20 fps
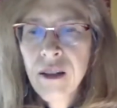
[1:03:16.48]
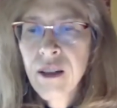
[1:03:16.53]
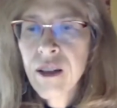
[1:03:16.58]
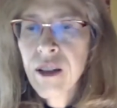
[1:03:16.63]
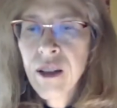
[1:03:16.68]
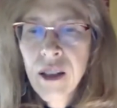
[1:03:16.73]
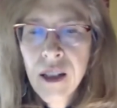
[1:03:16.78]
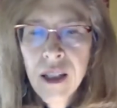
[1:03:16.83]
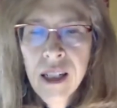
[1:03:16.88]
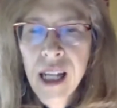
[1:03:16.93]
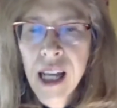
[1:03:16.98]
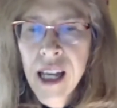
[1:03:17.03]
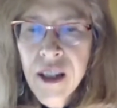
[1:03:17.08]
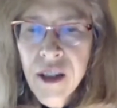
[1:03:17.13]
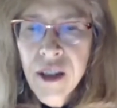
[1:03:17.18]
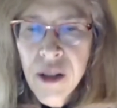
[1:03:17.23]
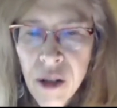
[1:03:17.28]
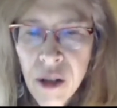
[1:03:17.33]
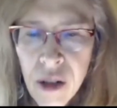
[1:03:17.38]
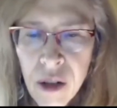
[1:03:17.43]
the
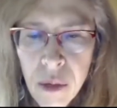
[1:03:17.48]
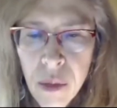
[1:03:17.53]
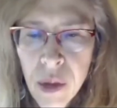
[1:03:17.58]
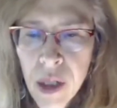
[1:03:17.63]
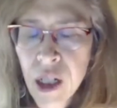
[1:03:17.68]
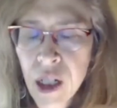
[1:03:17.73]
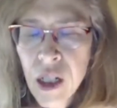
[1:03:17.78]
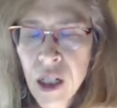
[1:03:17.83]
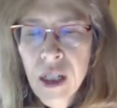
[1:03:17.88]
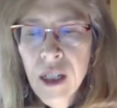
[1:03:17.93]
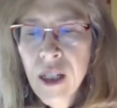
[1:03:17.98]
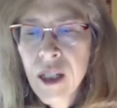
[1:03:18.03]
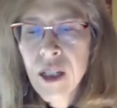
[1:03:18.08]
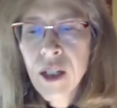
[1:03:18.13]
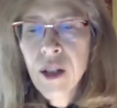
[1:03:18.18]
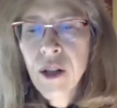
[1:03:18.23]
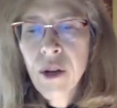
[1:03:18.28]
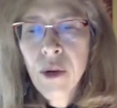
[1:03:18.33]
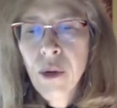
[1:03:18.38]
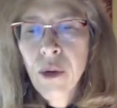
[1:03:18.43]
desert, which is,
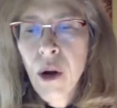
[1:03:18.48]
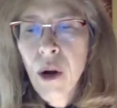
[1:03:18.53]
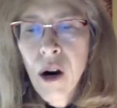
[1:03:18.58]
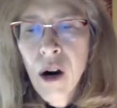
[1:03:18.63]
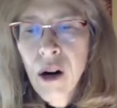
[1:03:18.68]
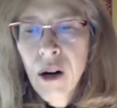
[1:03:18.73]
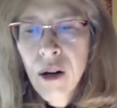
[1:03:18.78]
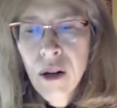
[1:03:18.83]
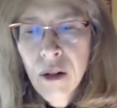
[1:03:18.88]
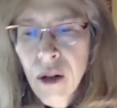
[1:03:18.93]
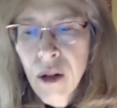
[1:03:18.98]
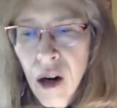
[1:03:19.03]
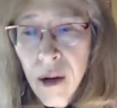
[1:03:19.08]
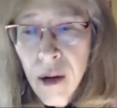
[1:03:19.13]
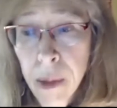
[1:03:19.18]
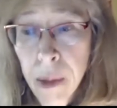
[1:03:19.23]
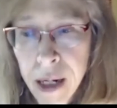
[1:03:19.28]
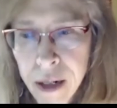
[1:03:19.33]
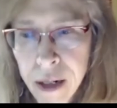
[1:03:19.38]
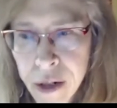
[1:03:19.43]
you know, our
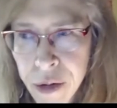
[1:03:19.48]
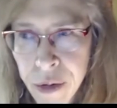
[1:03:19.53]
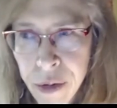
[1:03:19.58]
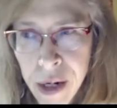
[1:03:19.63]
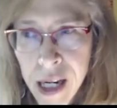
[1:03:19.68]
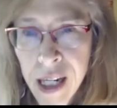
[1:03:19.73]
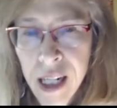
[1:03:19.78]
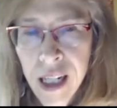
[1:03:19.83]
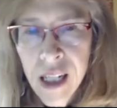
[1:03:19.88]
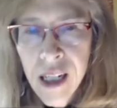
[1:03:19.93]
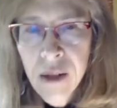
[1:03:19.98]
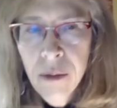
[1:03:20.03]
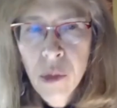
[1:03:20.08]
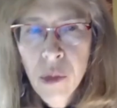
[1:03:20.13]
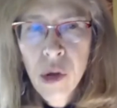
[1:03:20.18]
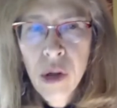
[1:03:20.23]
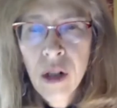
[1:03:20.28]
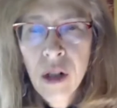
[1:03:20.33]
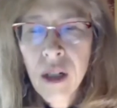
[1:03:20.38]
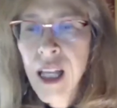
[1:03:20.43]
Mediterranean,
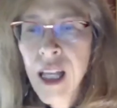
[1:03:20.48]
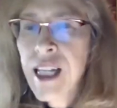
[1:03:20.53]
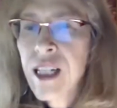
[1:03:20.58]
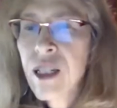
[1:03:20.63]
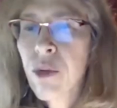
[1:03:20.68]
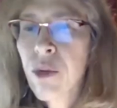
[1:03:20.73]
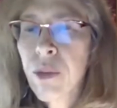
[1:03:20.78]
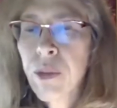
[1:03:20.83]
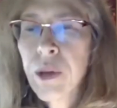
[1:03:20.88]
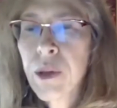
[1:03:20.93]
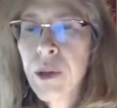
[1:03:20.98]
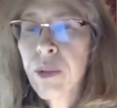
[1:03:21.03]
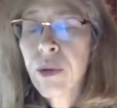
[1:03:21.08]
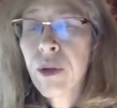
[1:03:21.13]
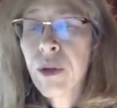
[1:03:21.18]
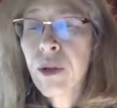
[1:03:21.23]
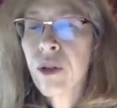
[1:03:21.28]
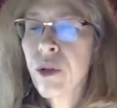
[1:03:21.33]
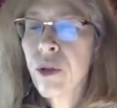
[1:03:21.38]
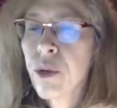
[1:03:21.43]
more or less, where
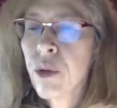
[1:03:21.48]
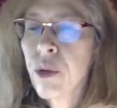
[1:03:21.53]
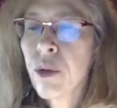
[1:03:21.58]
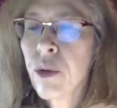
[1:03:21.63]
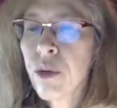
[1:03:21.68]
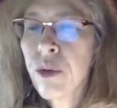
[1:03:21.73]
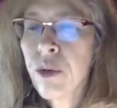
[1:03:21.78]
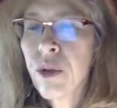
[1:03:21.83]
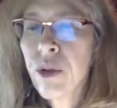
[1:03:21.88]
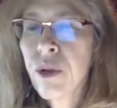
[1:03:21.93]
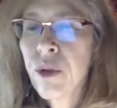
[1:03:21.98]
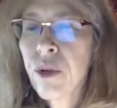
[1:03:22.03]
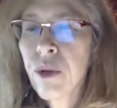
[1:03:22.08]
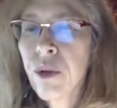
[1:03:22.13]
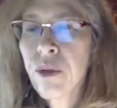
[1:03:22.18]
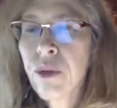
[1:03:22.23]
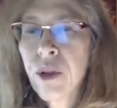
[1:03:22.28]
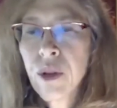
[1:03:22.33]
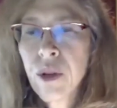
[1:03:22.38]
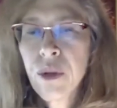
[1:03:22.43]
people who, you
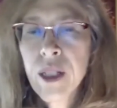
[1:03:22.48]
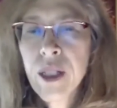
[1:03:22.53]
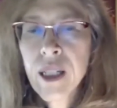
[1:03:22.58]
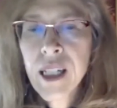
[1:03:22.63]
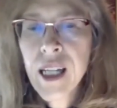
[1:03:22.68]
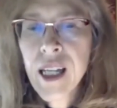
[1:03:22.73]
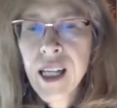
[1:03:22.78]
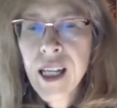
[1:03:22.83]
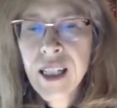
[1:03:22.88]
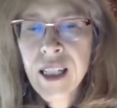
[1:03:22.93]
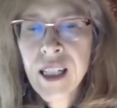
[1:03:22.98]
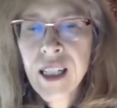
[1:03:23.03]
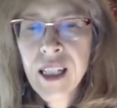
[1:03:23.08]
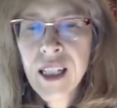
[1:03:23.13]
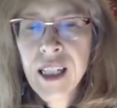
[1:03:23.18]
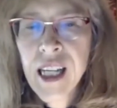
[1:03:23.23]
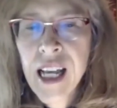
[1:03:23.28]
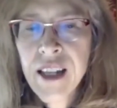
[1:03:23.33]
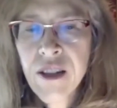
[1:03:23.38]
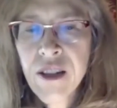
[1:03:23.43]
know, it's a
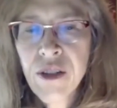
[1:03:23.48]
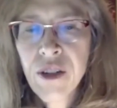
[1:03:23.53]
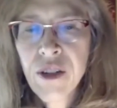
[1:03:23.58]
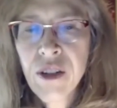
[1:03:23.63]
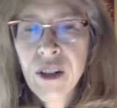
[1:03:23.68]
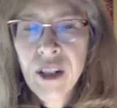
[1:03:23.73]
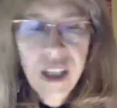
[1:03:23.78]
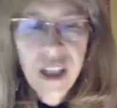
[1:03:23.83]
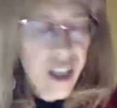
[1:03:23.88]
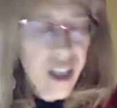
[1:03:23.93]
desert,